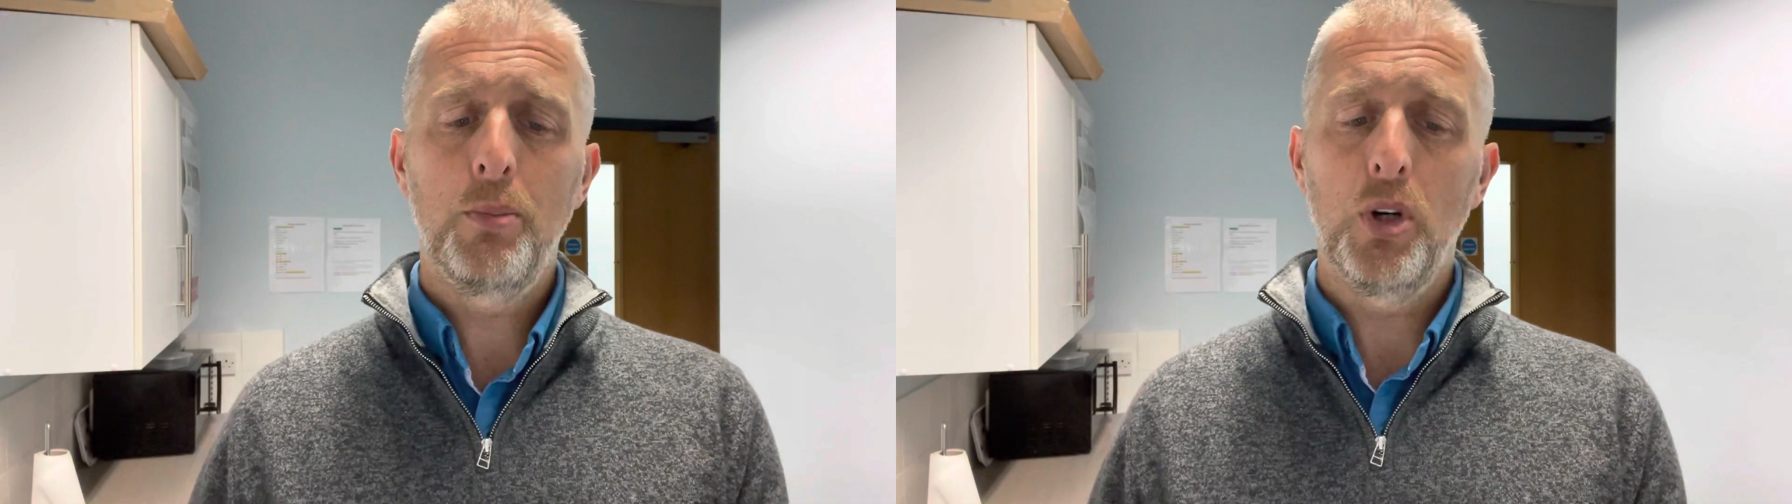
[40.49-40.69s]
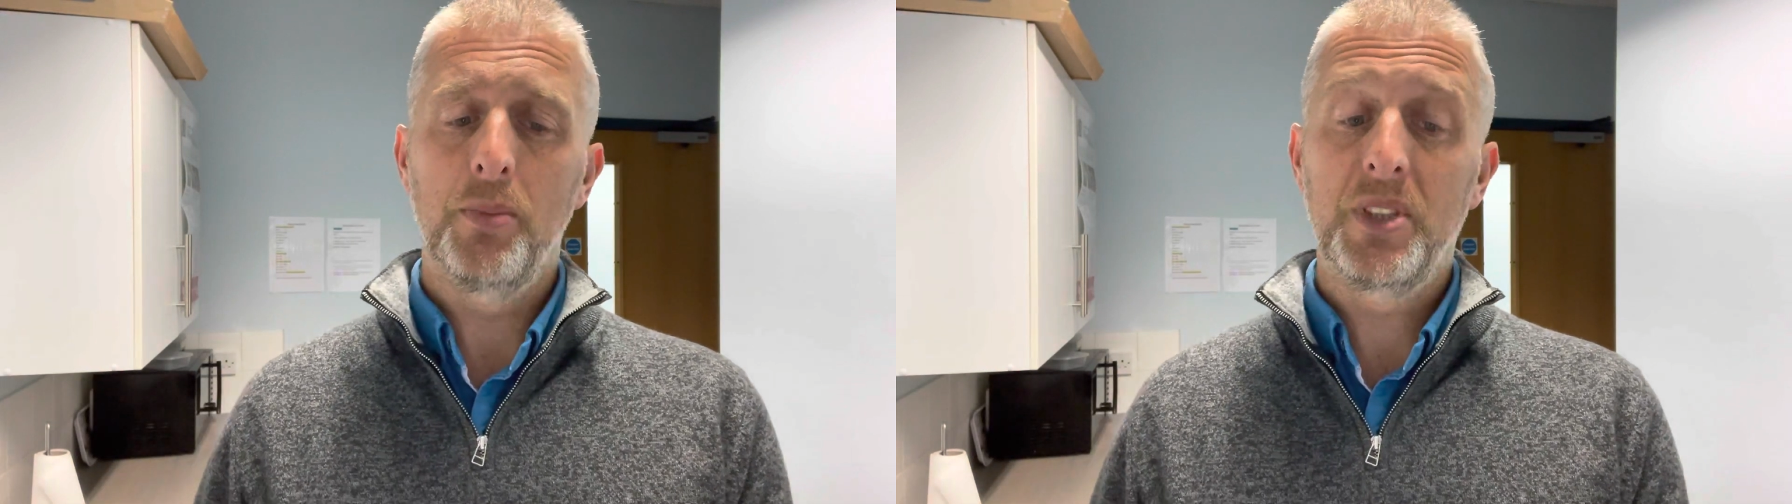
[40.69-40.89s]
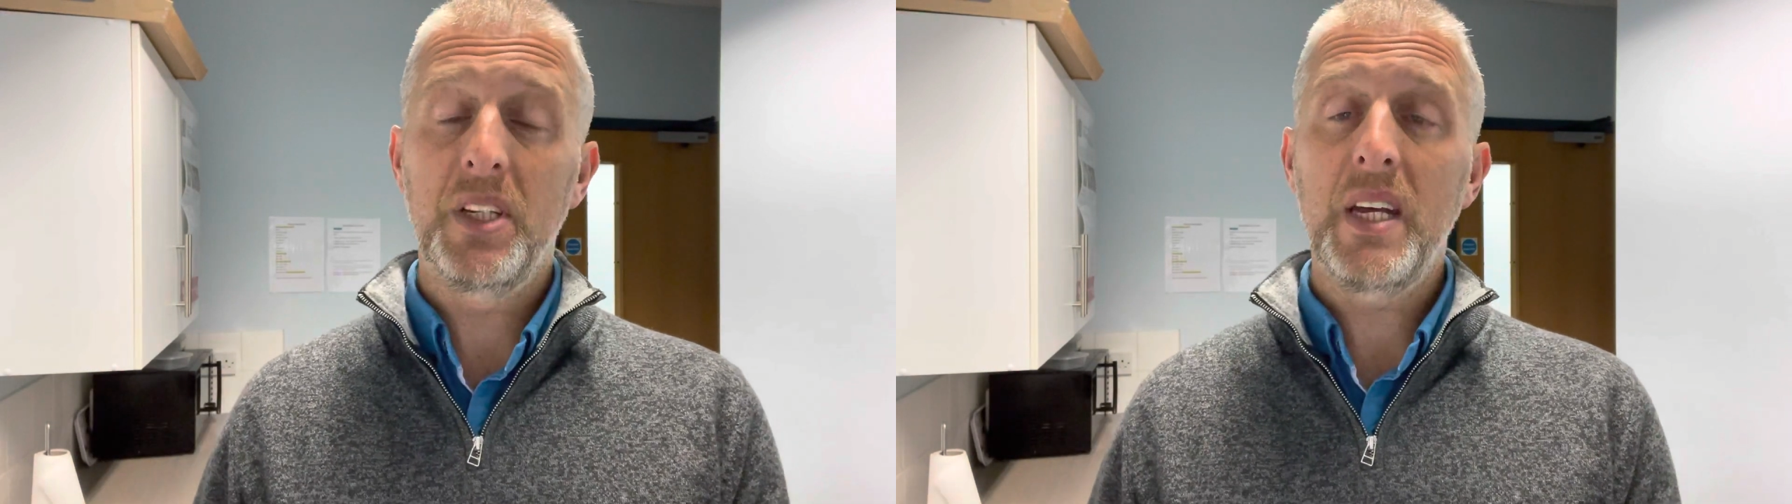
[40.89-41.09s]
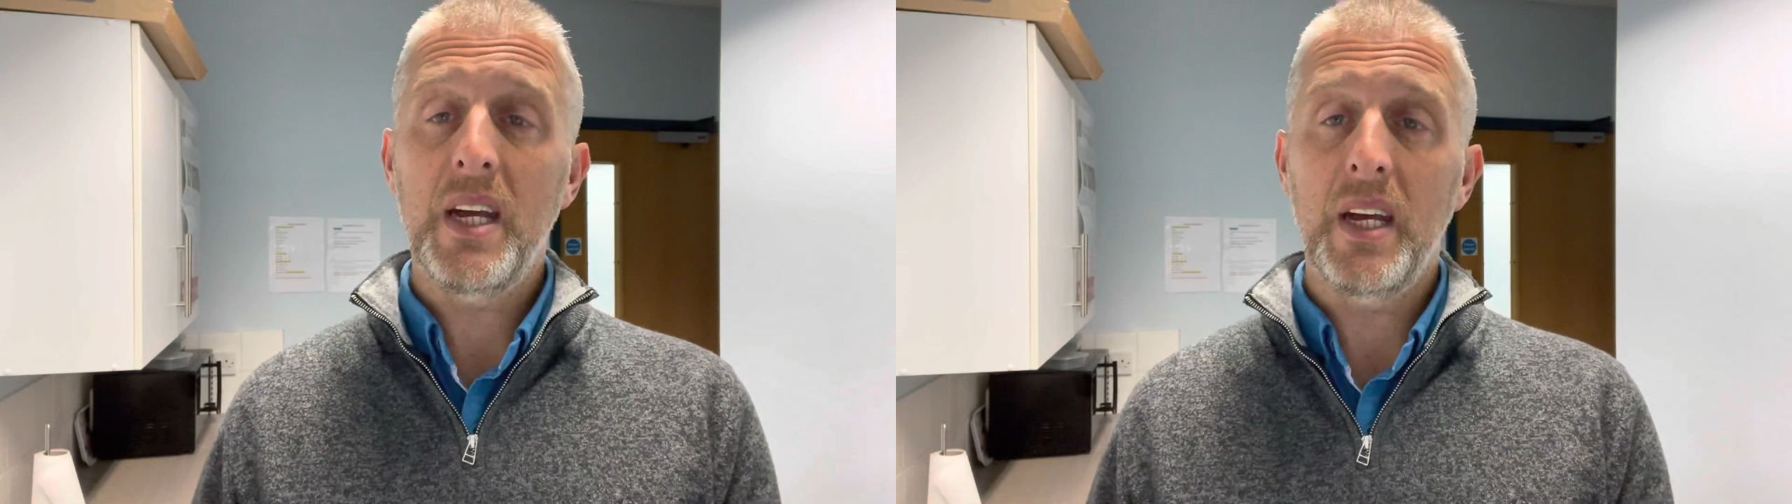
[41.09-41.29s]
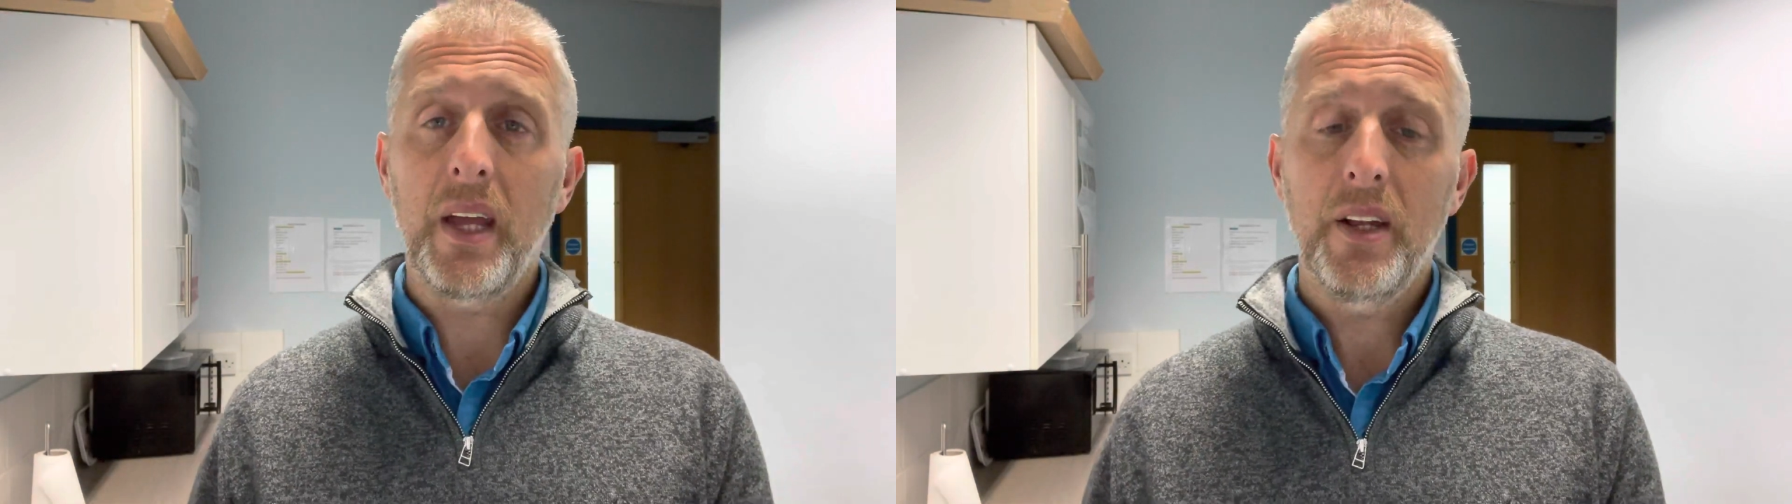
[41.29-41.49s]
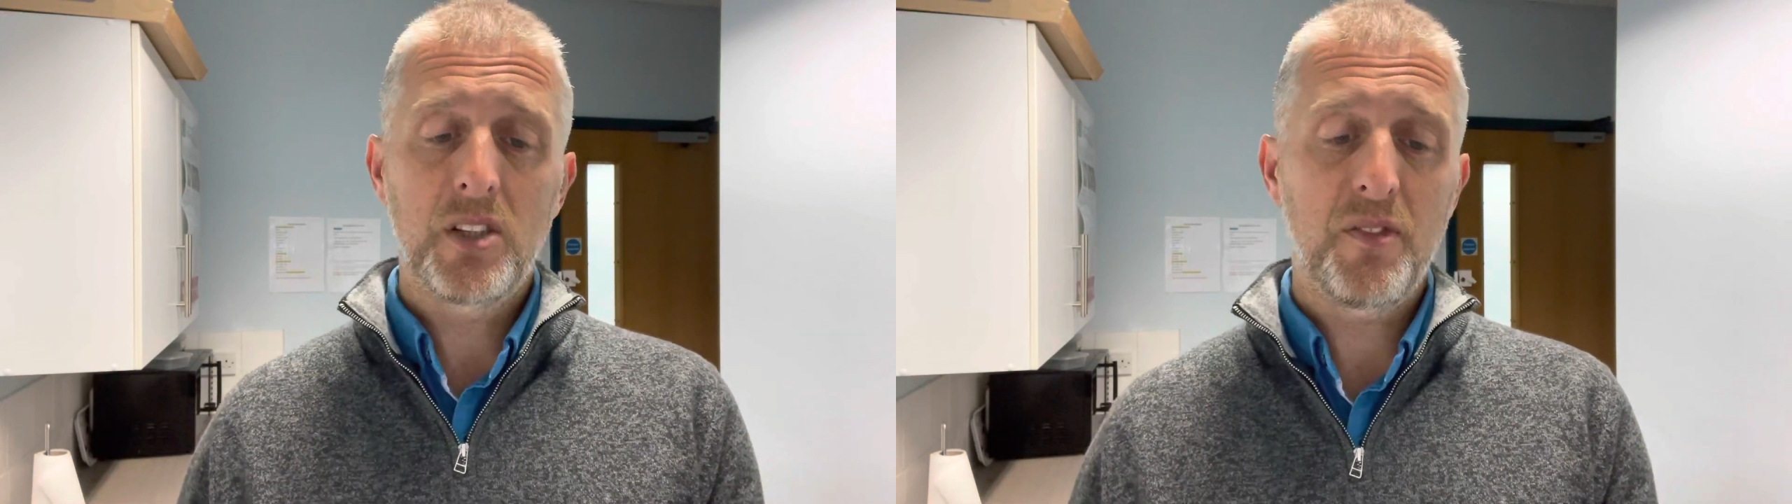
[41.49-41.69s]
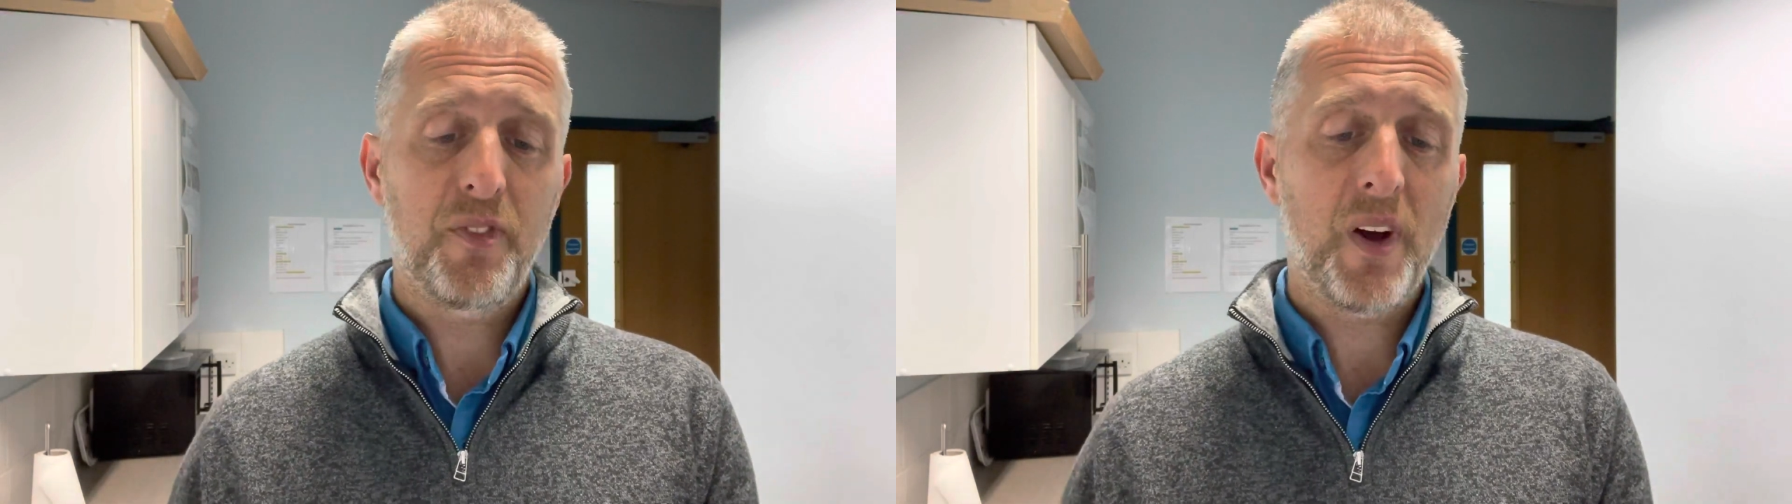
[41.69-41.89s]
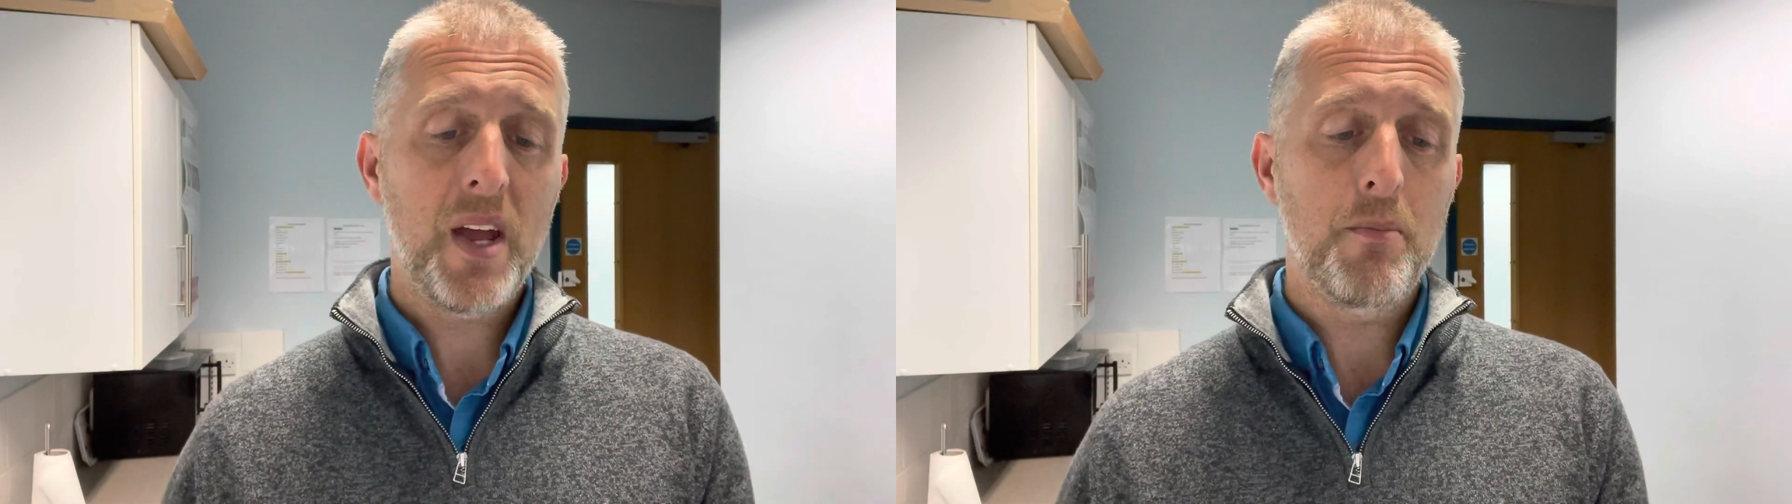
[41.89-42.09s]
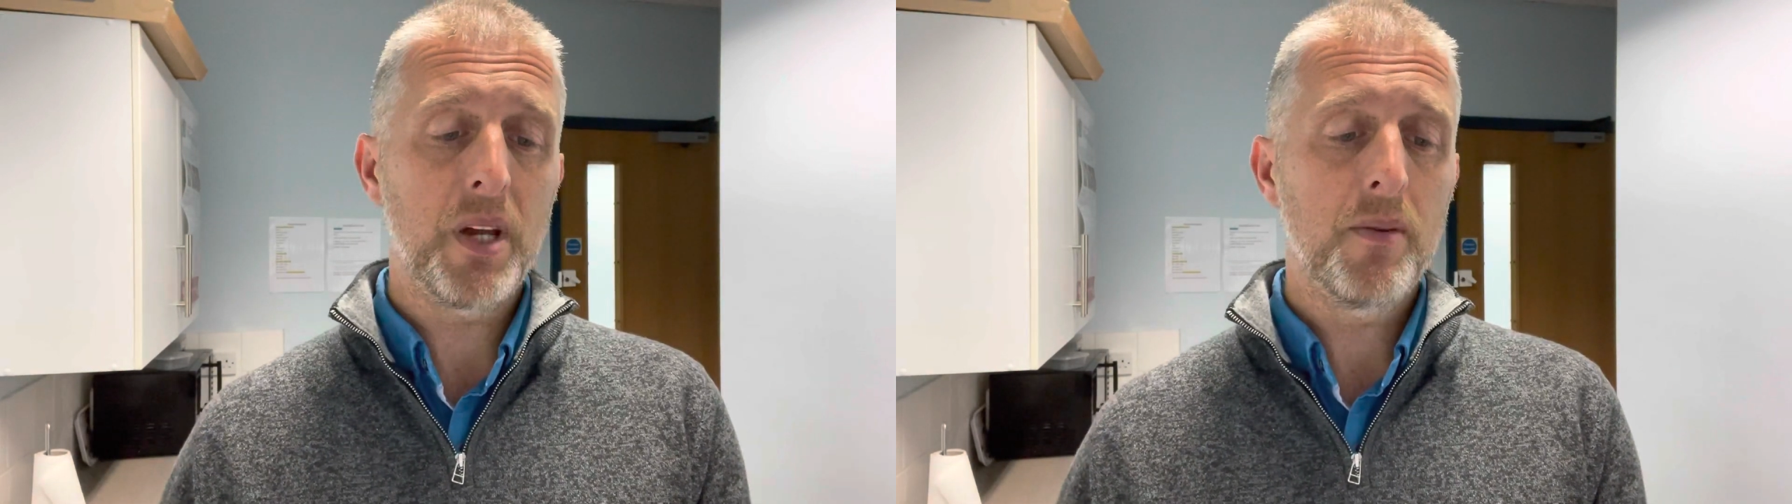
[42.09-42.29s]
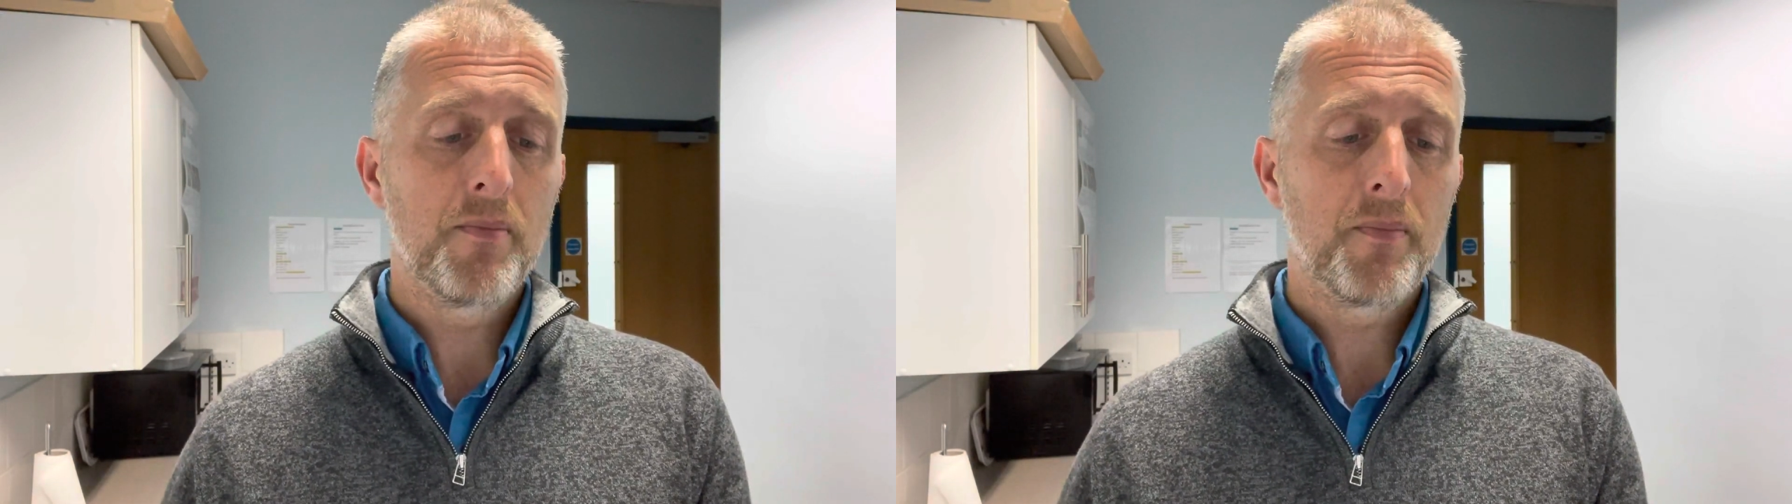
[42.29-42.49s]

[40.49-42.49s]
up today to fight me?"